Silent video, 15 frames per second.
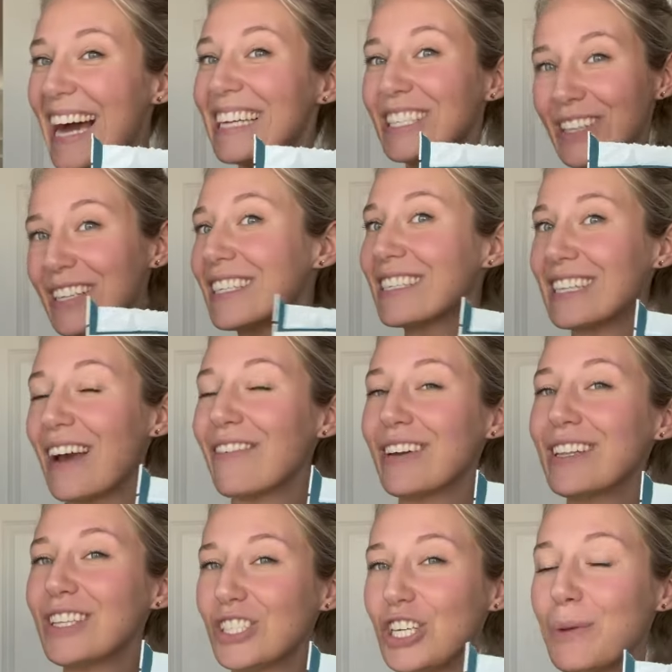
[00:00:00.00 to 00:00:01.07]
So this is
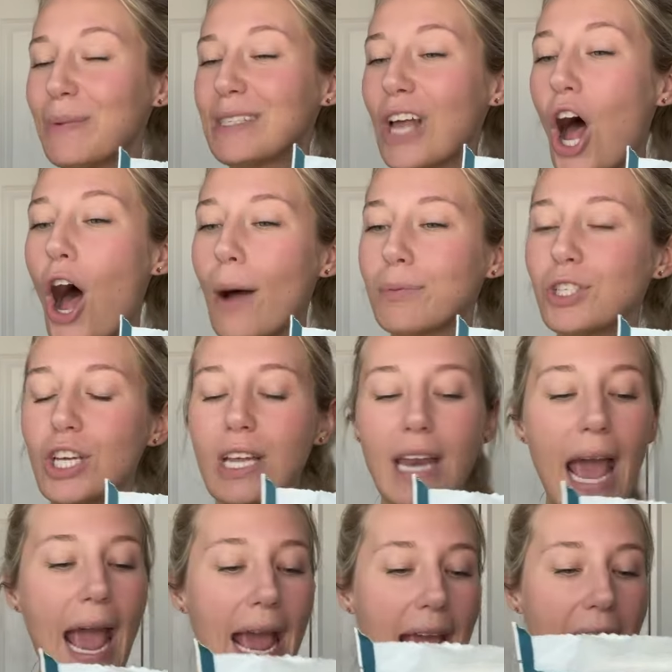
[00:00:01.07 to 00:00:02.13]
definitely the cheapest option
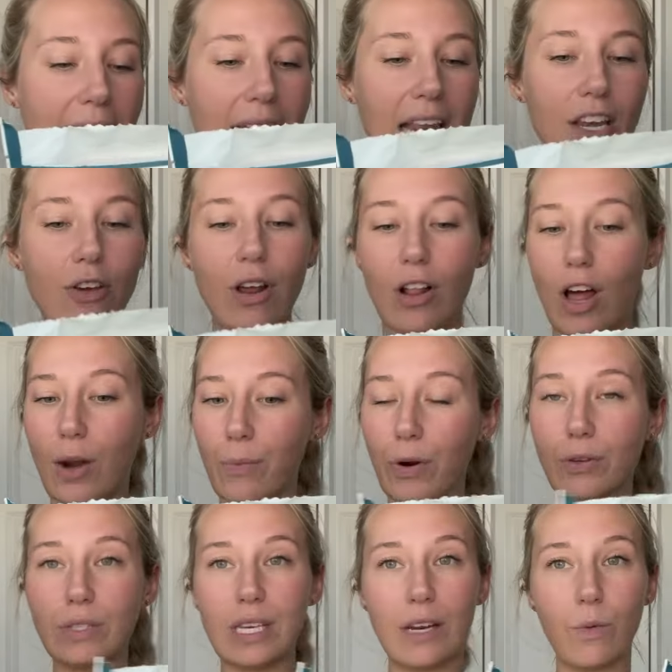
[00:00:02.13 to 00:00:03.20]
and you get a lot of
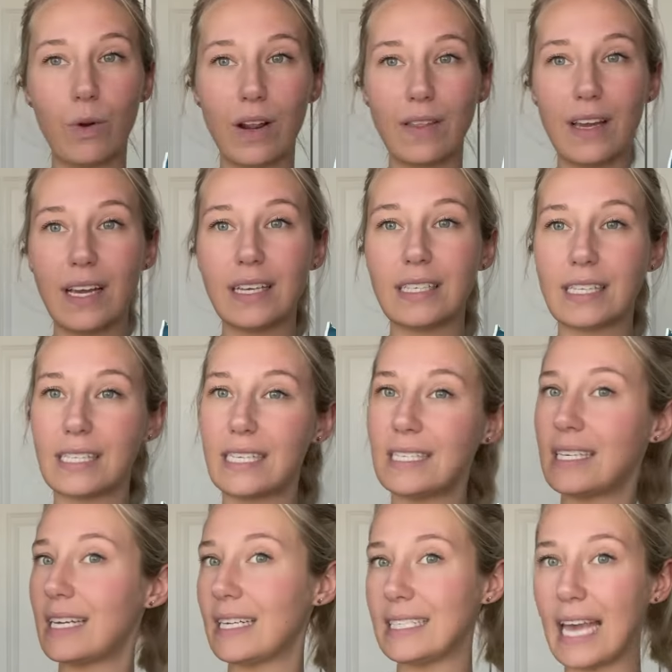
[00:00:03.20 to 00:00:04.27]
protein in one of these. It's
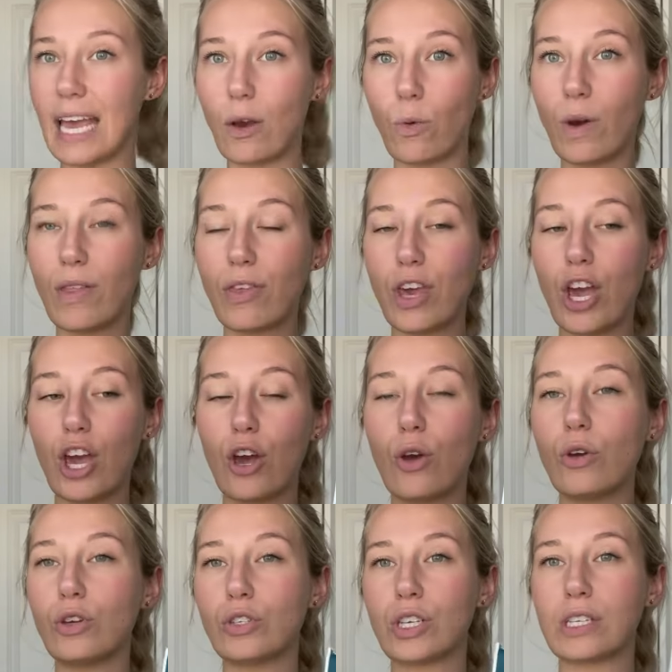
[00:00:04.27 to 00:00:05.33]
easy to take with you.
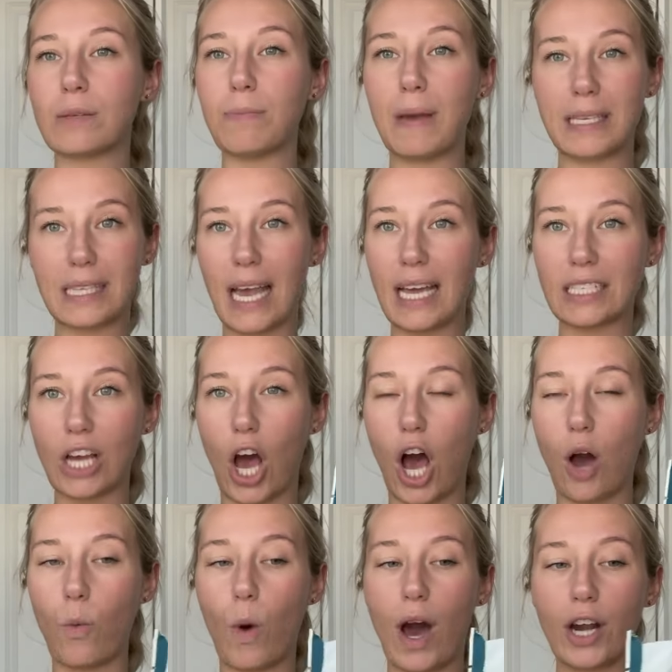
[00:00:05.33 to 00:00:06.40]
You just mix it into
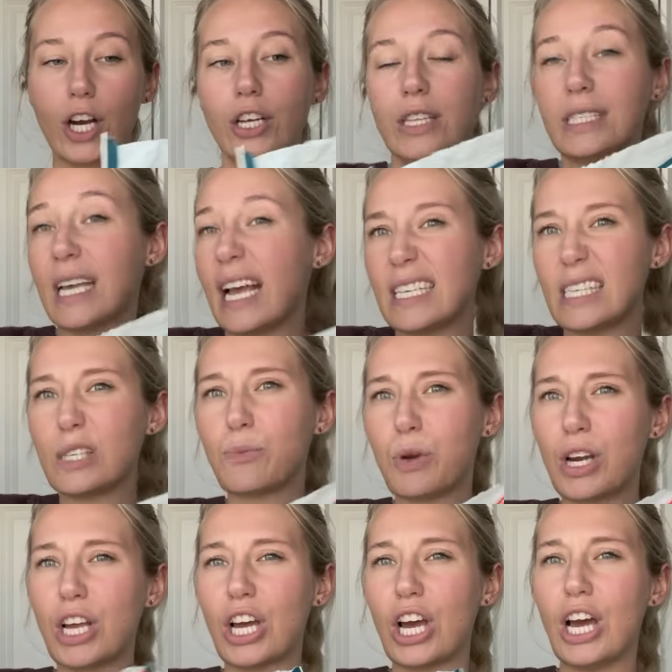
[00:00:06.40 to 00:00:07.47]
hot water. The taste is
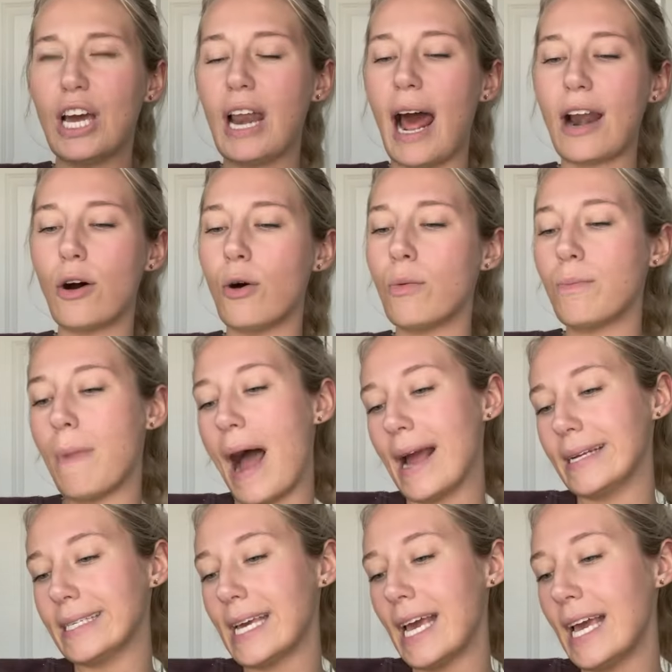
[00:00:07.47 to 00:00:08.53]
pretty good. I don't
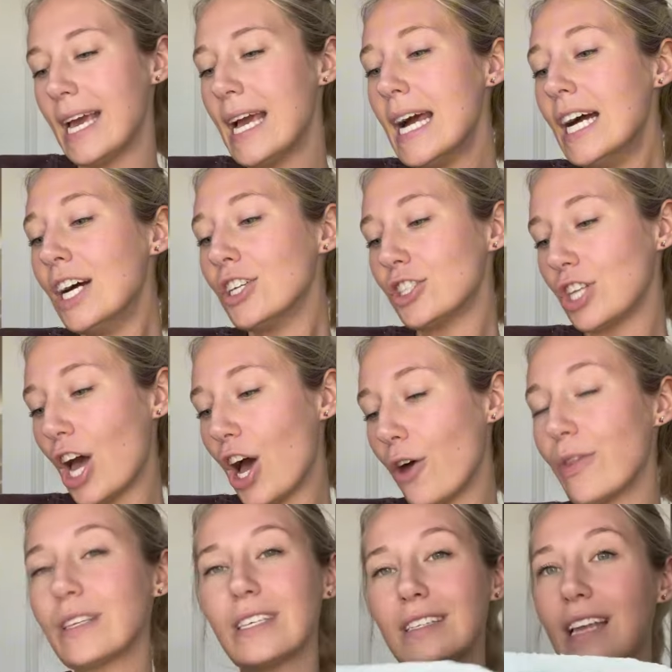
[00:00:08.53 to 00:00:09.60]
mind it. So
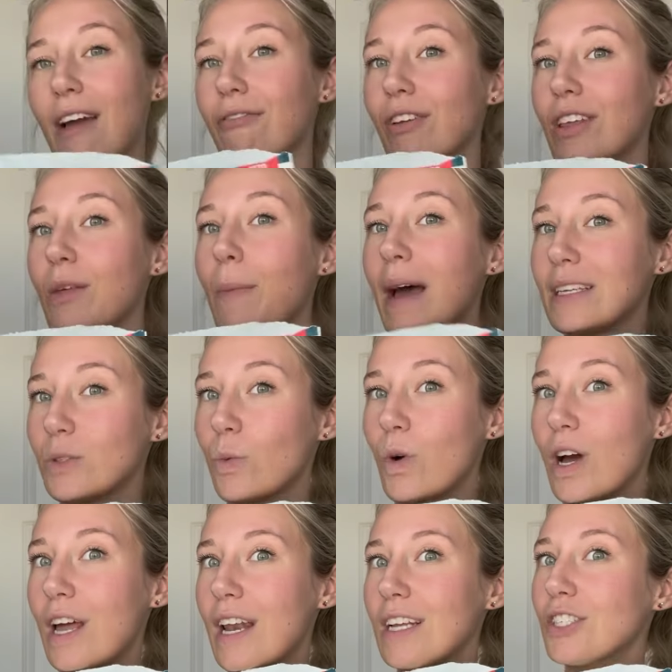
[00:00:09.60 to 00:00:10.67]
this is definitely the best
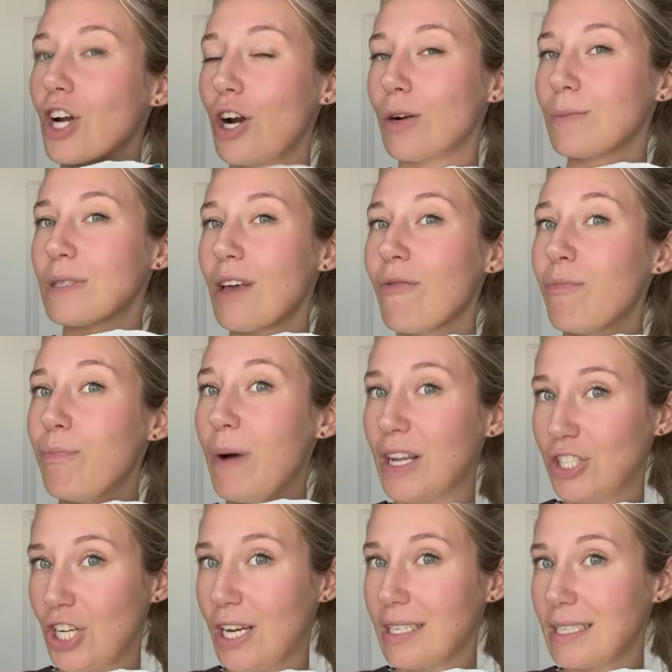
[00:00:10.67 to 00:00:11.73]
one in terms of
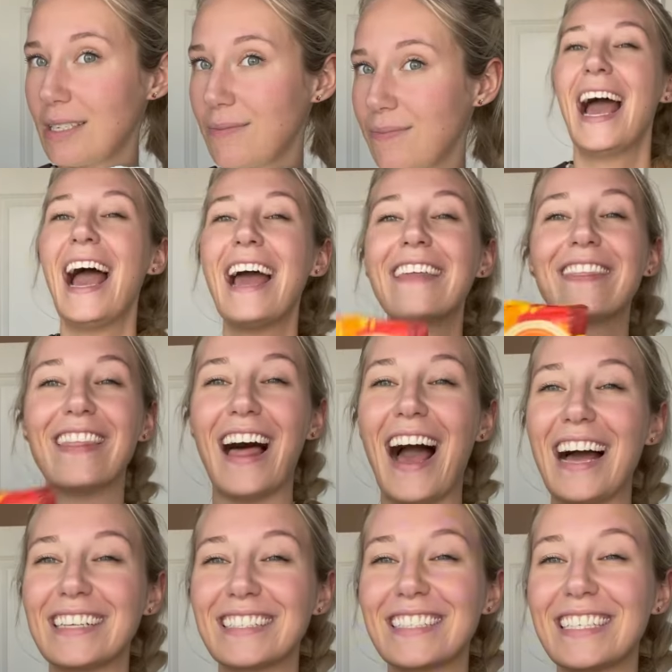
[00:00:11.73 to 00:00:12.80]
budget. And
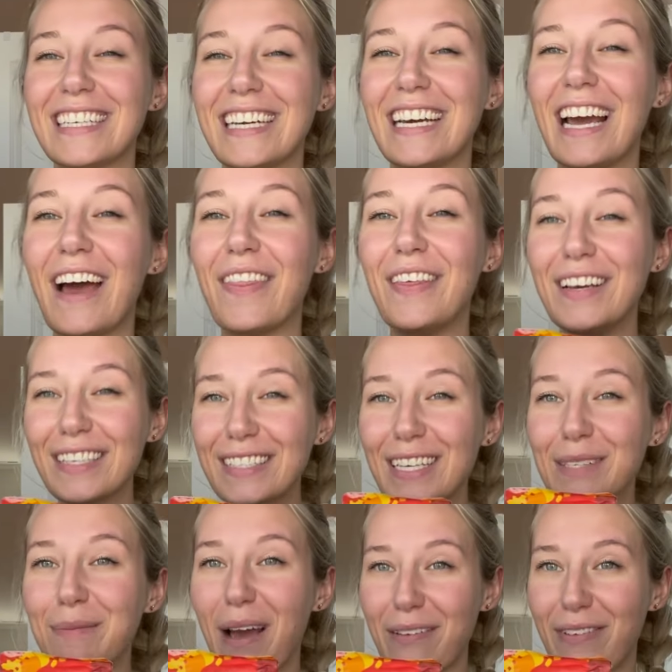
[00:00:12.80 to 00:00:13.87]
lastly, this
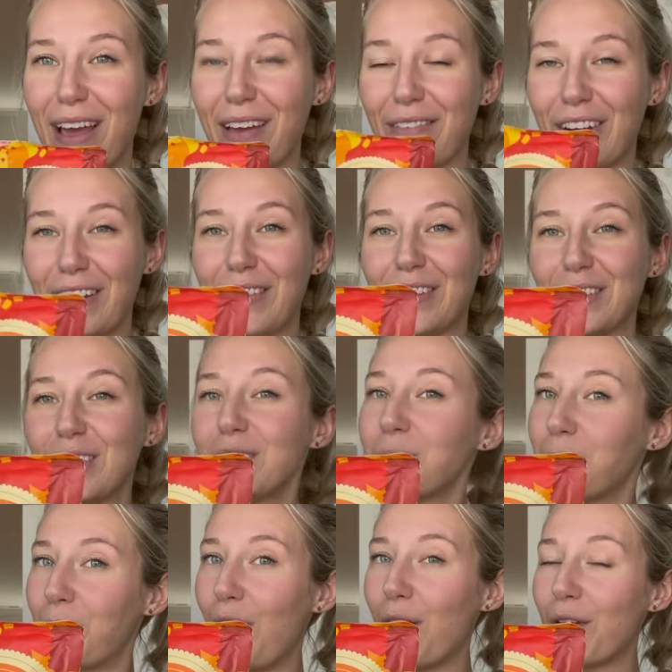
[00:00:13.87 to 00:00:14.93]
is my favorite. This is
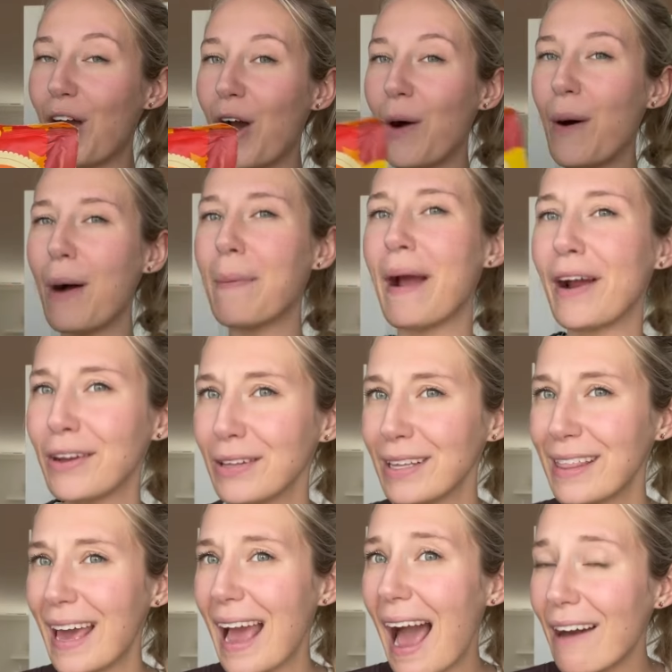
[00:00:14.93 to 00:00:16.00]
Brodo. Apparently
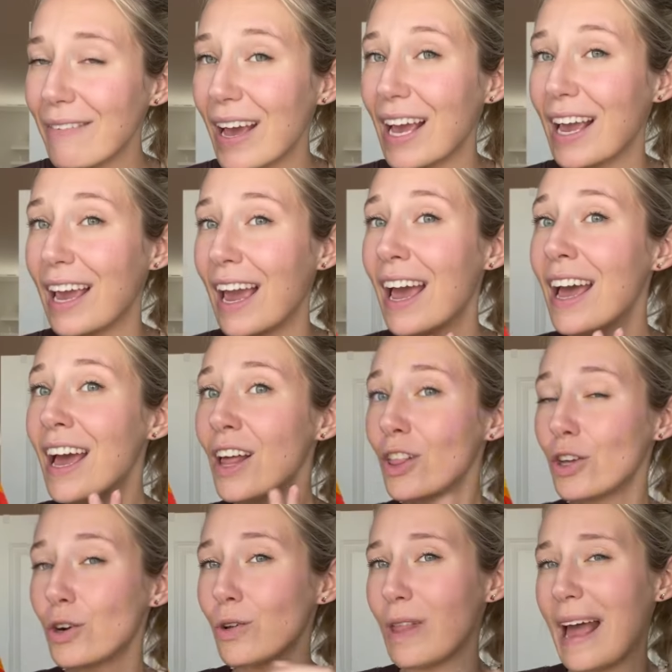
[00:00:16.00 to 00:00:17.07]
they have a
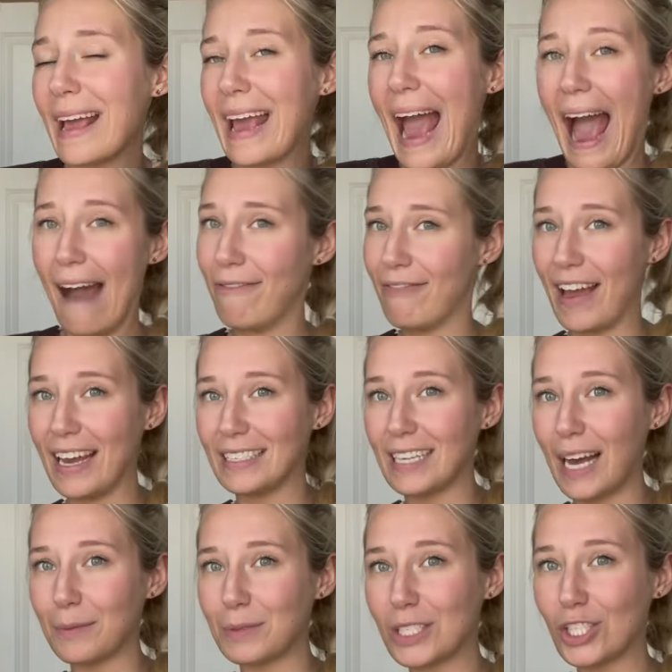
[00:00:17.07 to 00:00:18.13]
little like cafe
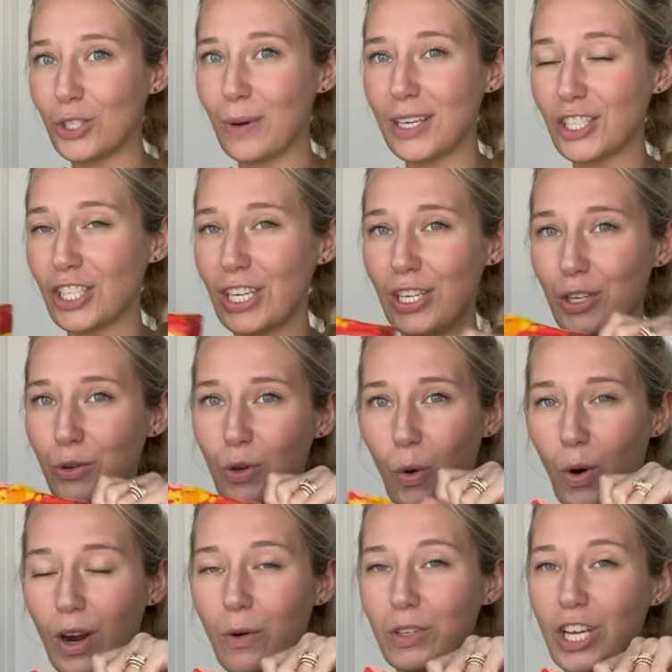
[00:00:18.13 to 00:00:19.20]
type situation in New
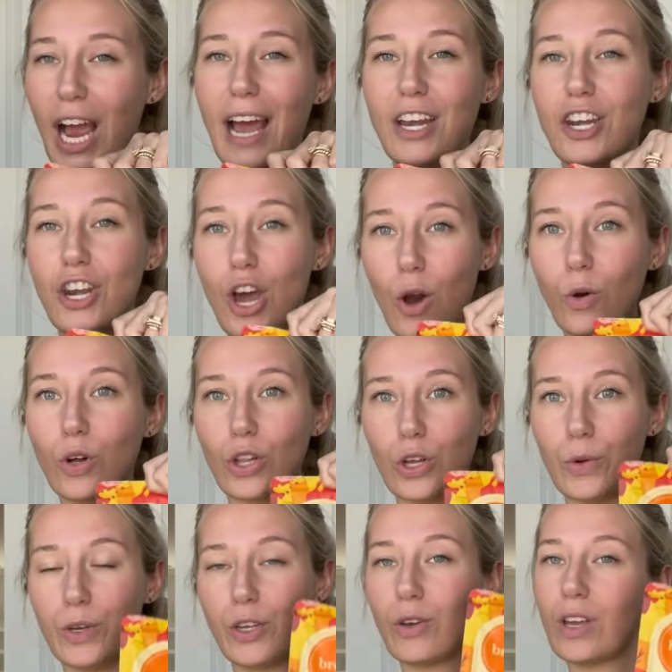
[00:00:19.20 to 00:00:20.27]
York, which I had no
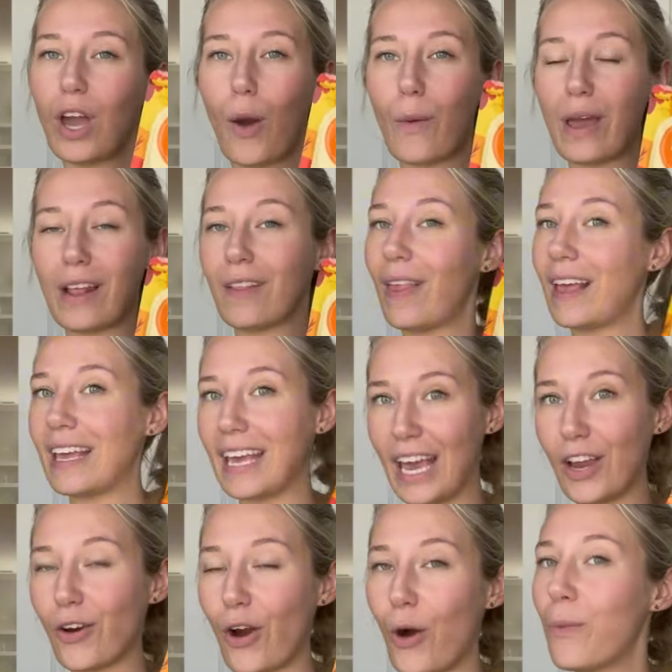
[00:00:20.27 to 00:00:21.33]
clue. And you can go in and like
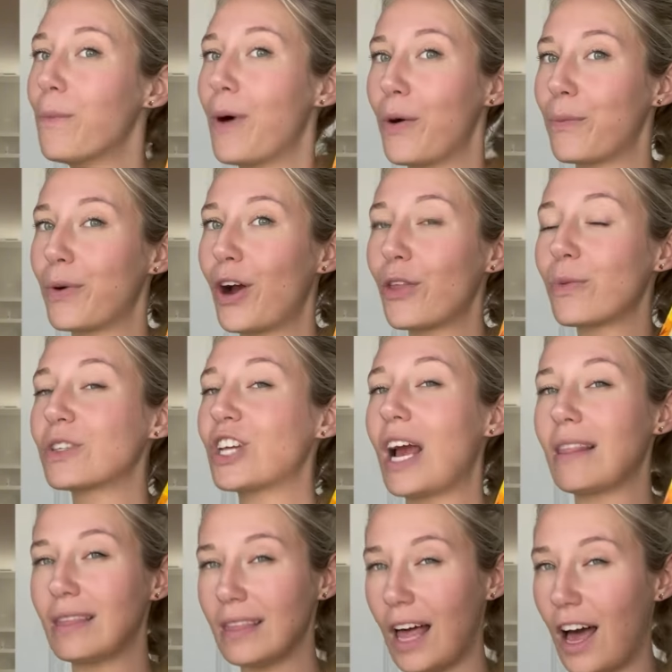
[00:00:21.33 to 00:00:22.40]
get your own bone broth, which
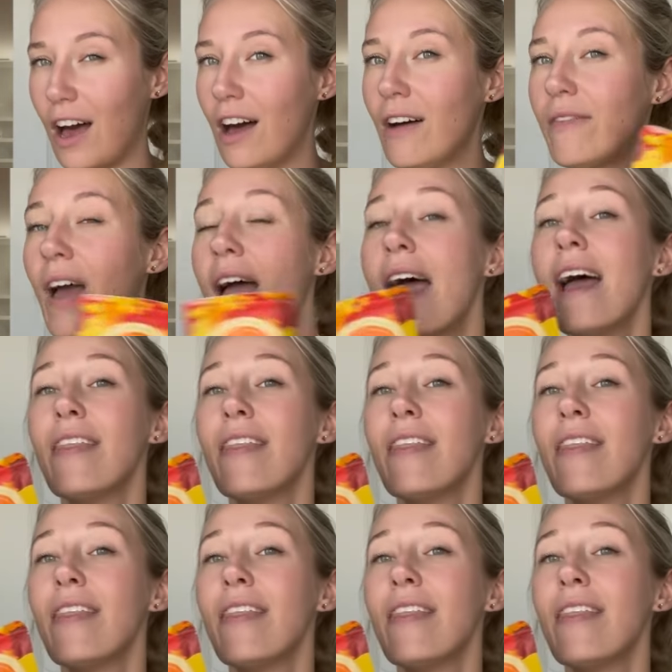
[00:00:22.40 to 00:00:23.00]
I love.